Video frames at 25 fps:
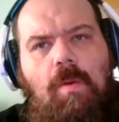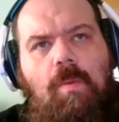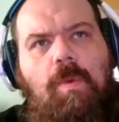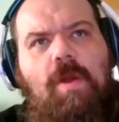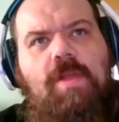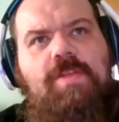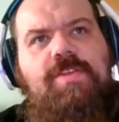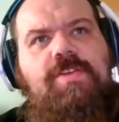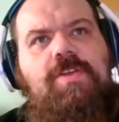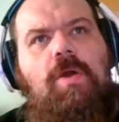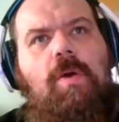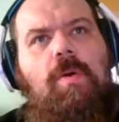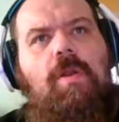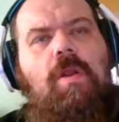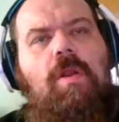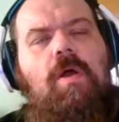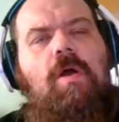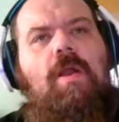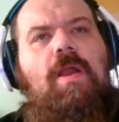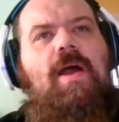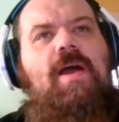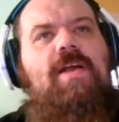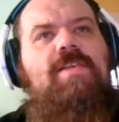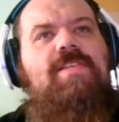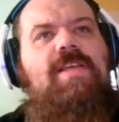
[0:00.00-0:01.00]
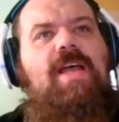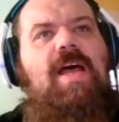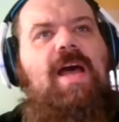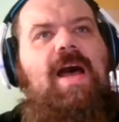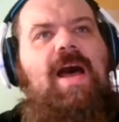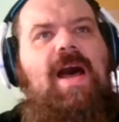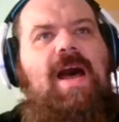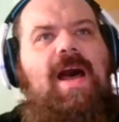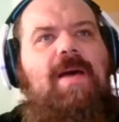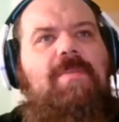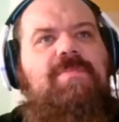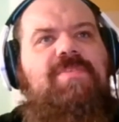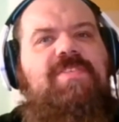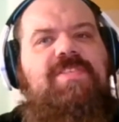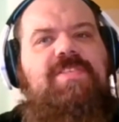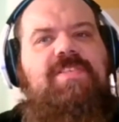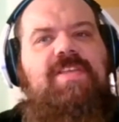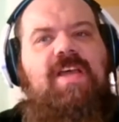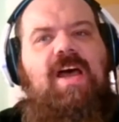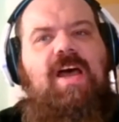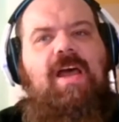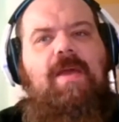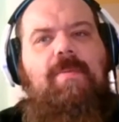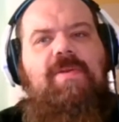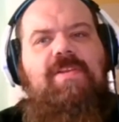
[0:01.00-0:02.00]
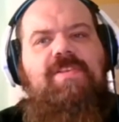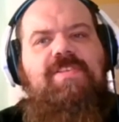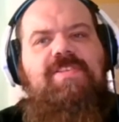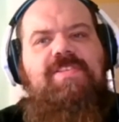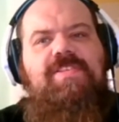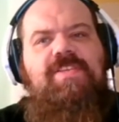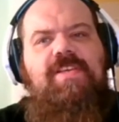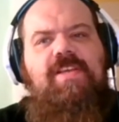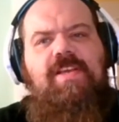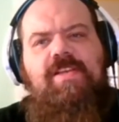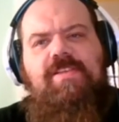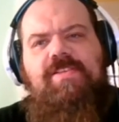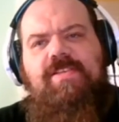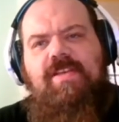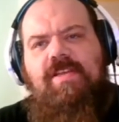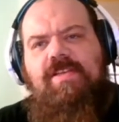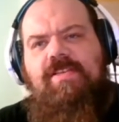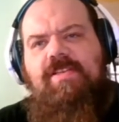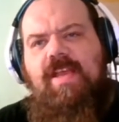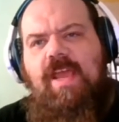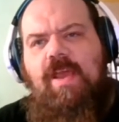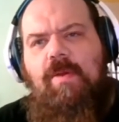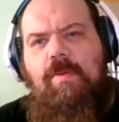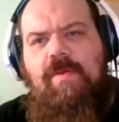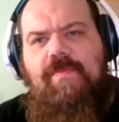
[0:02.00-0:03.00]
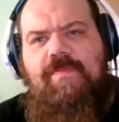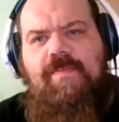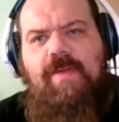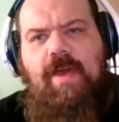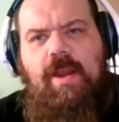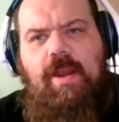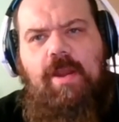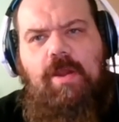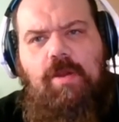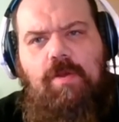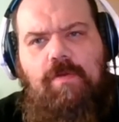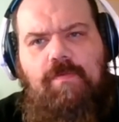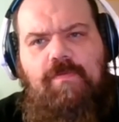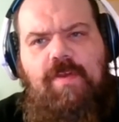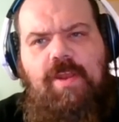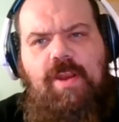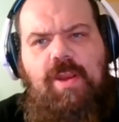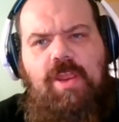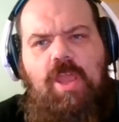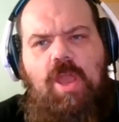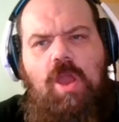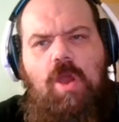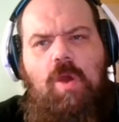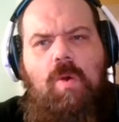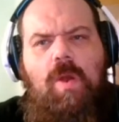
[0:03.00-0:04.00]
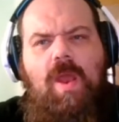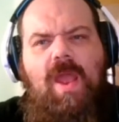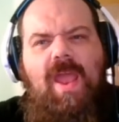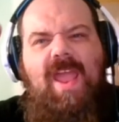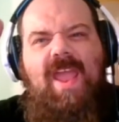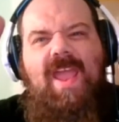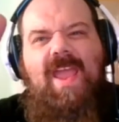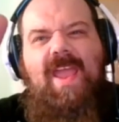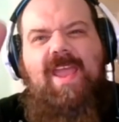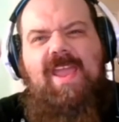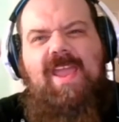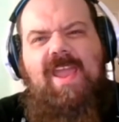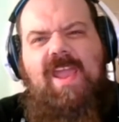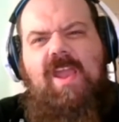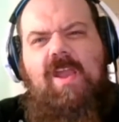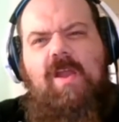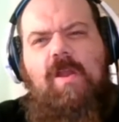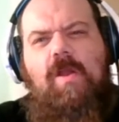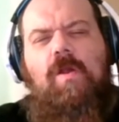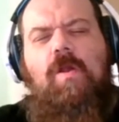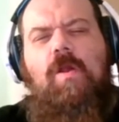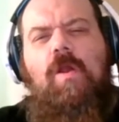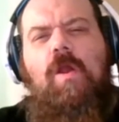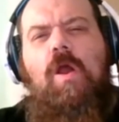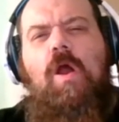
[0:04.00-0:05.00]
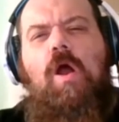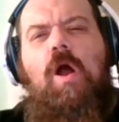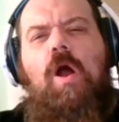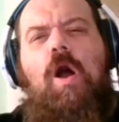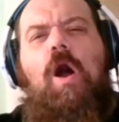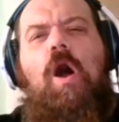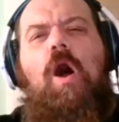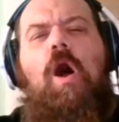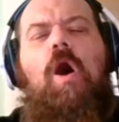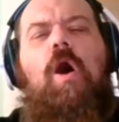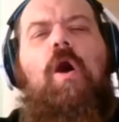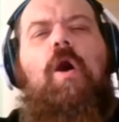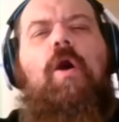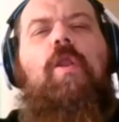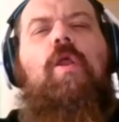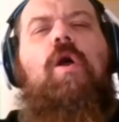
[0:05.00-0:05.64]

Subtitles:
What's going on, guys? I'm Simon C. Today we've got a new video here on